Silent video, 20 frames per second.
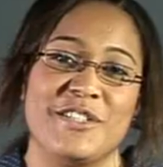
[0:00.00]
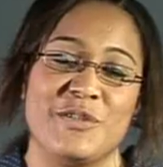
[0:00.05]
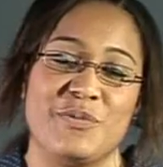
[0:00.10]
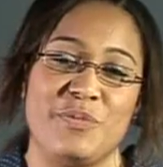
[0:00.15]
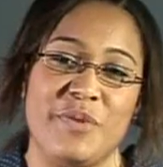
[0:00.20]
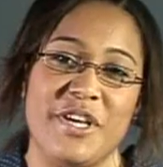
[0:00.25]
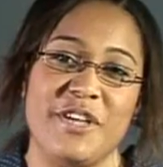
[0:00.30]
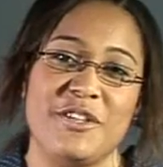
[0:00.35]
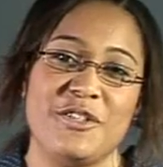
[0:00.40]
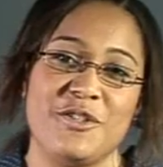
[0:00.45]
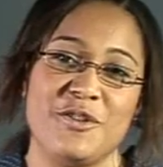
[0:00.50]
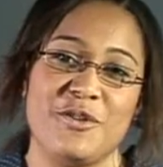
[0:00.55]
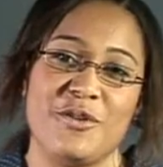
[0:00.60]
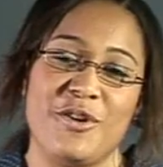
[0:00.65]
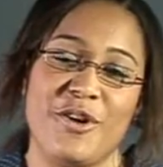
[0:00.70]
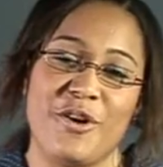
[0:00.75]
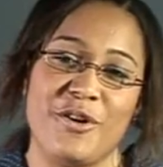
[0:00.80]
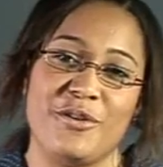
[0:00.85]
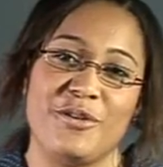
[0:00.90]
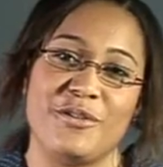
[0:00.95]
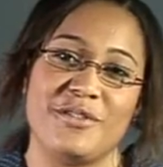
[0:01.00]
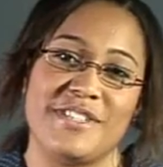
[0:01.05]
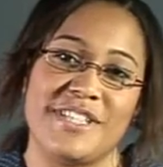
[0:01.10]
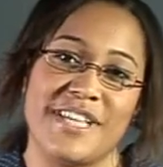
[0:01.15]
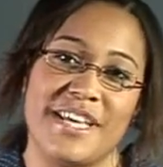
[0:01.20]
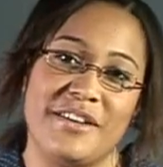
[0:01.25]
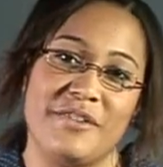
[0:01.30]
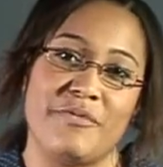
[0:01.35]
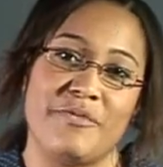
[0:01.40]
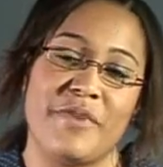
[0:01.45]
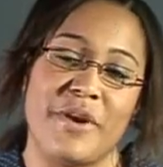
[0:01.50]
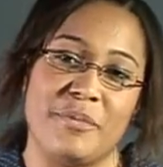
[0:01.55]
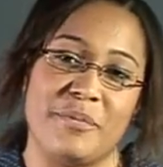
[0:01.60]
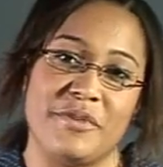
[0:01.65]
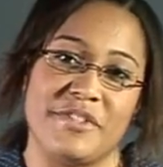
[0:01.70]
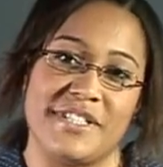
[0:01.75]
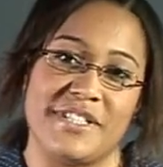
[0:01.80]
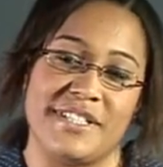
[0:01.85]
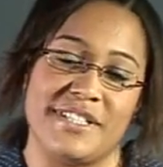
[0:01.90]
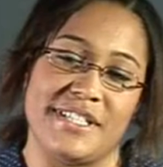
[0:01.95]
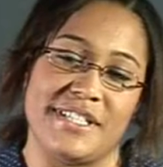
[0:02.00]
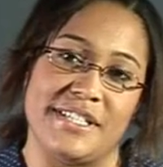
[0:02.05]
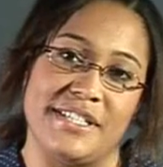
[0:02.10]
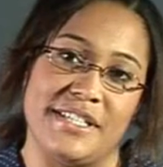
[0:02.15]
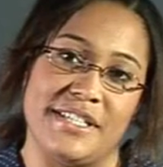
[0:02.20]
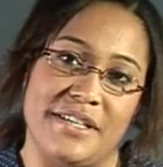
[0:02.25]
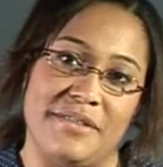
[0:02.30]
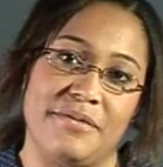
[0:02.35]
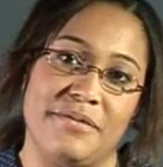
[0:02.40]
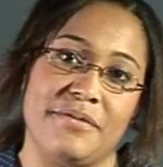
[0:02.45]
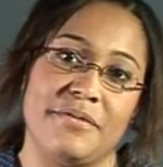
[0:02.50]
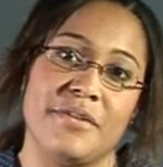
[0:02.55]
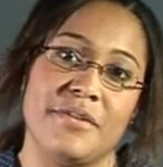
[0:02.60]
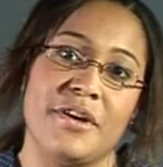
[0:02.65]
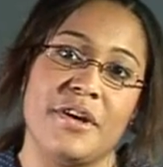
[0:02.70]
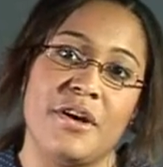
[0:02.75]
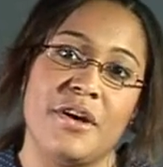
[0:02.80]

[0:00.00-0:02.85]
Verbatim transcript: Speak to your local TENA representative